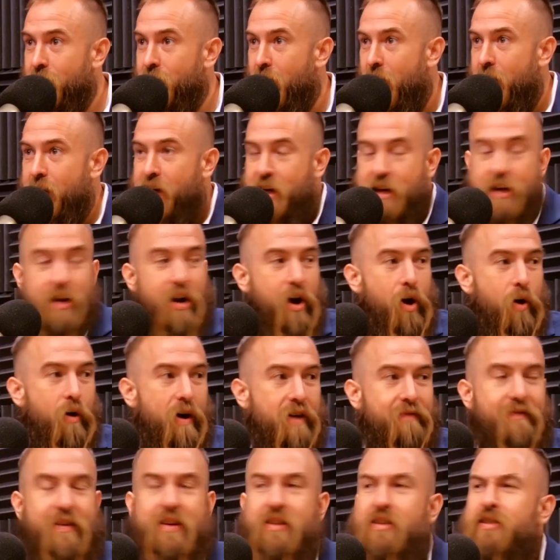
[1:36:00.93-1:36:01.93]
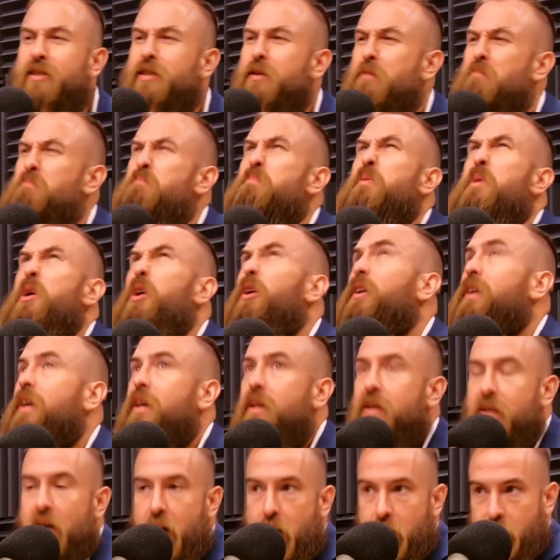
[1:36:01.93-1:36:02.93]
Like, and like this is $1
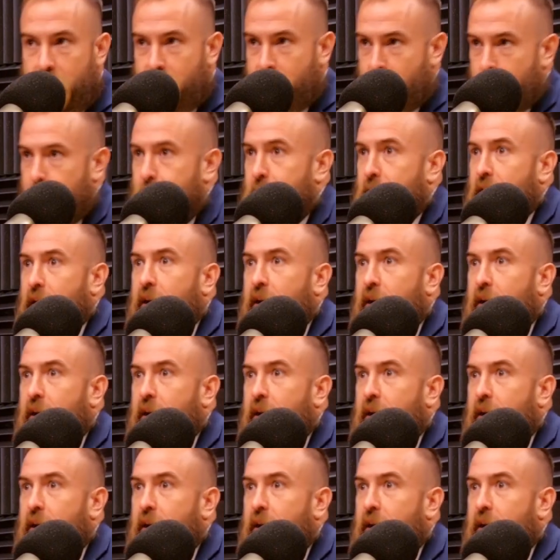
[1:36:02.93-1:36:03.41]
billion company.